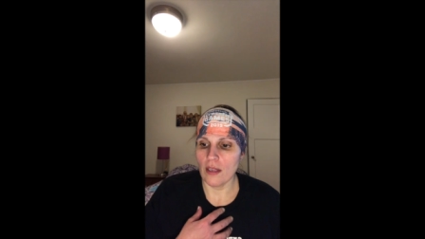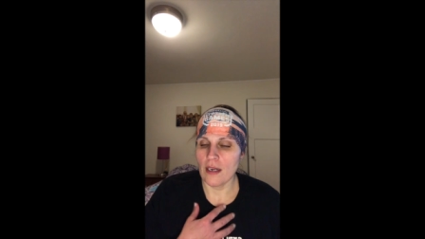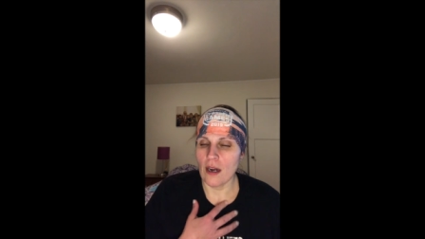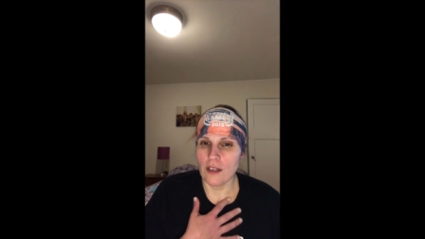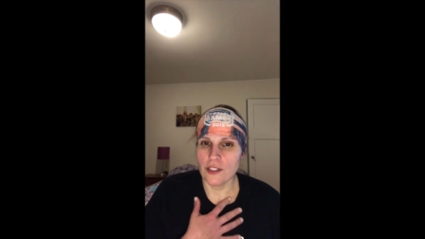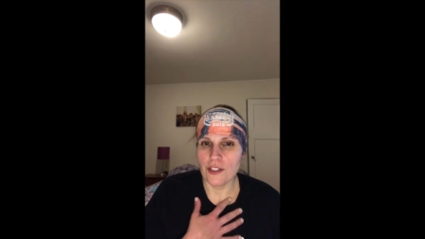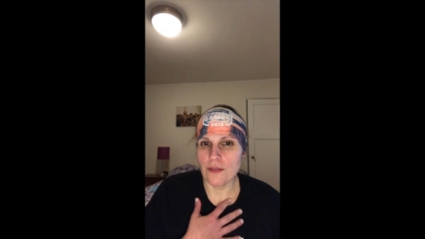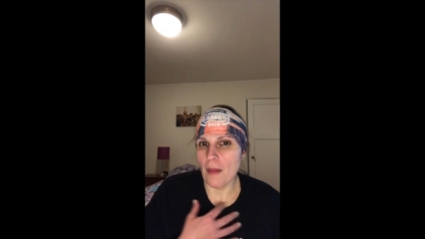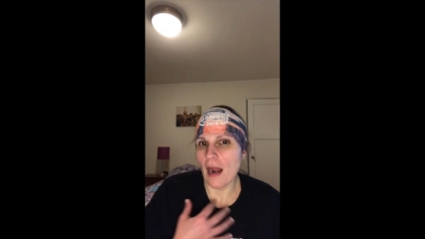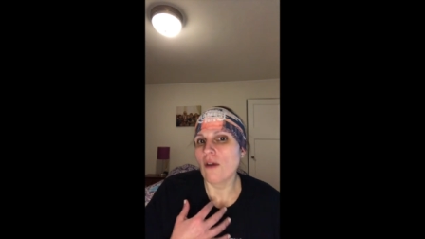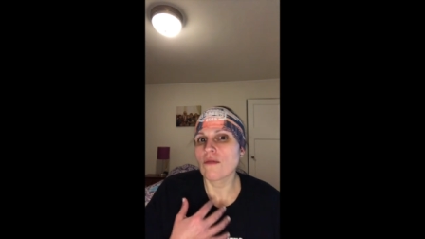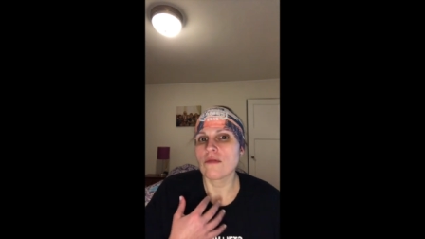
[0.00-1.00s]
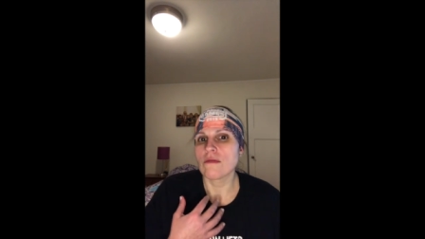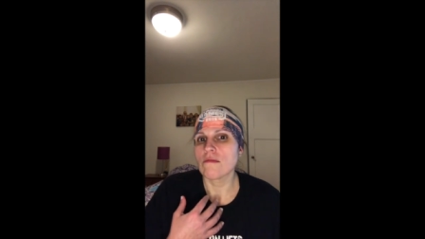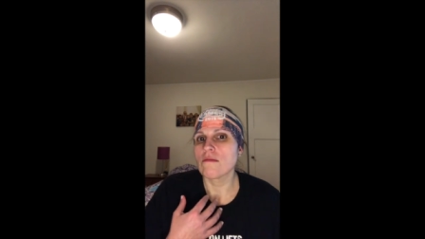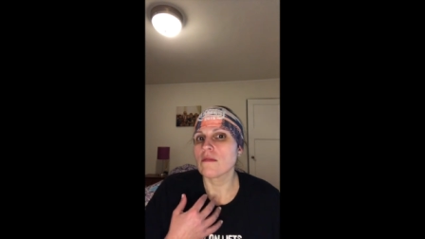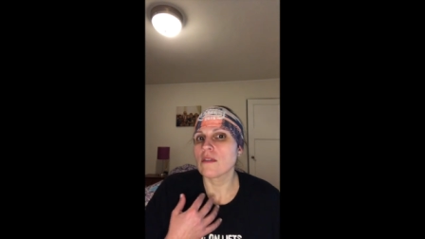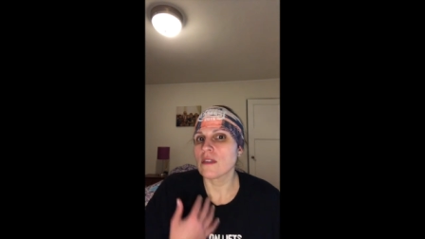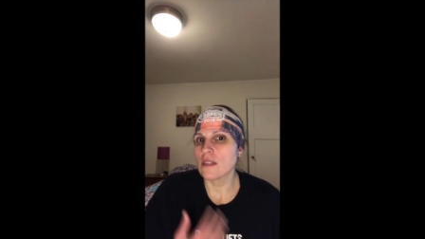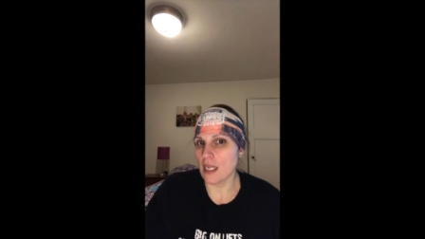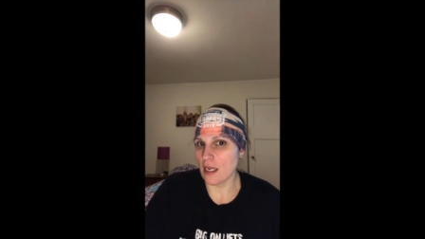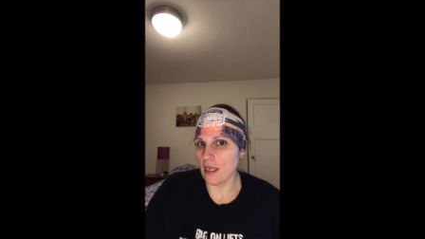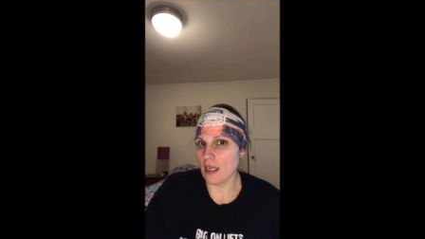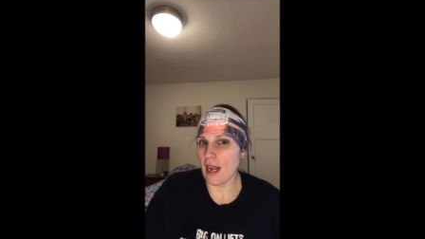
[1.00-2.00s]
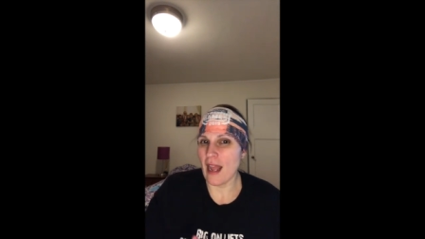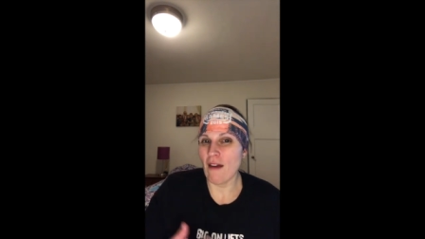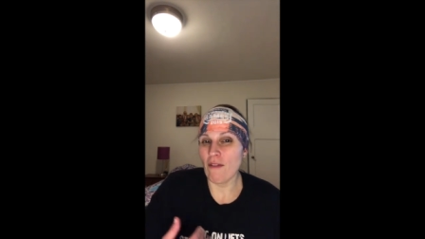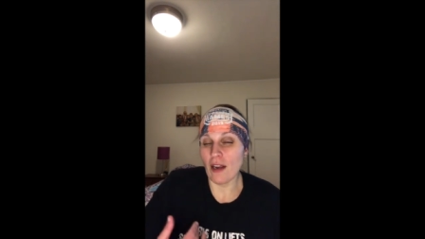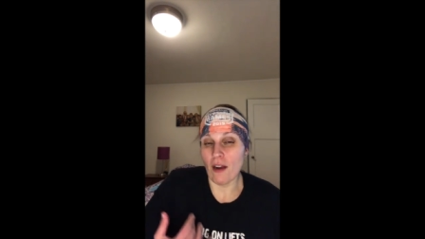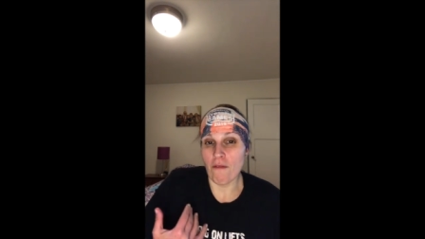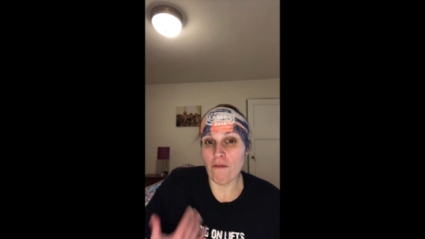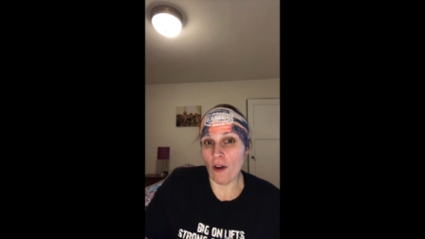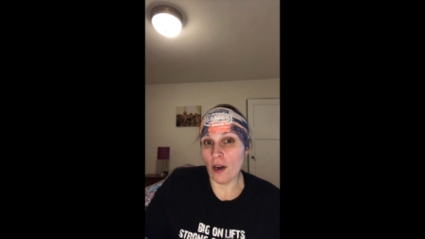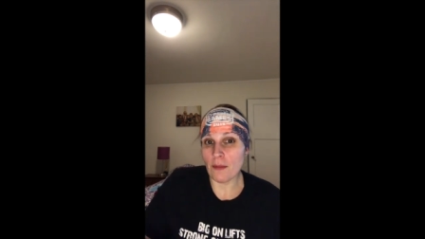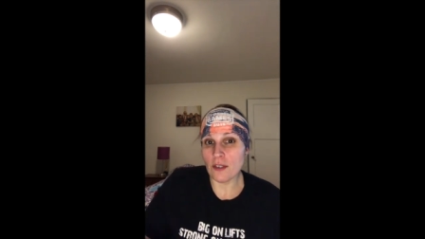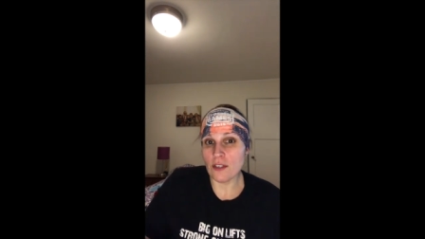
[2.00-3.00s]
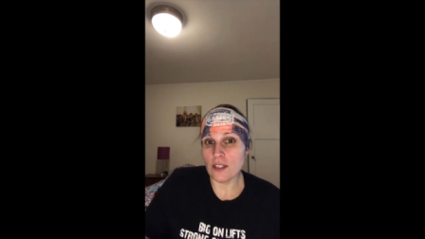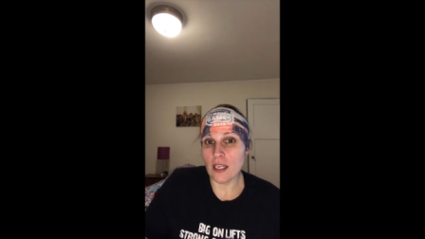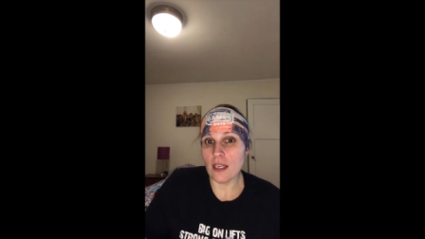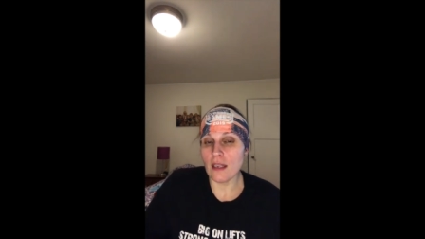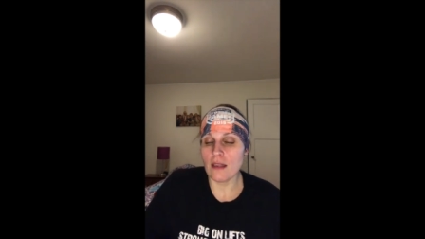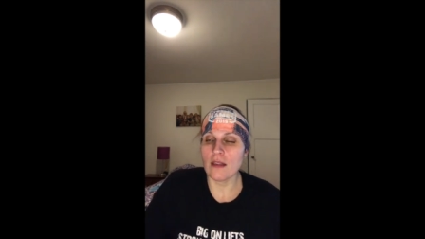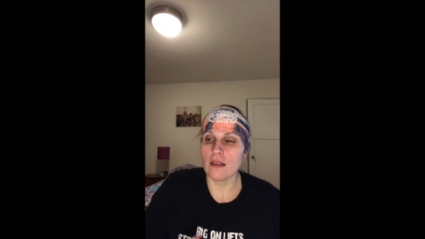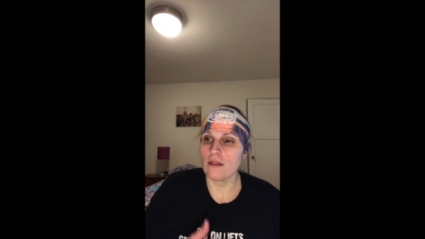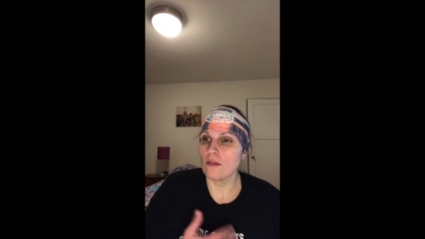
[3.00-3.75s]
an undermount sink and i have like a farmer's sink and uh,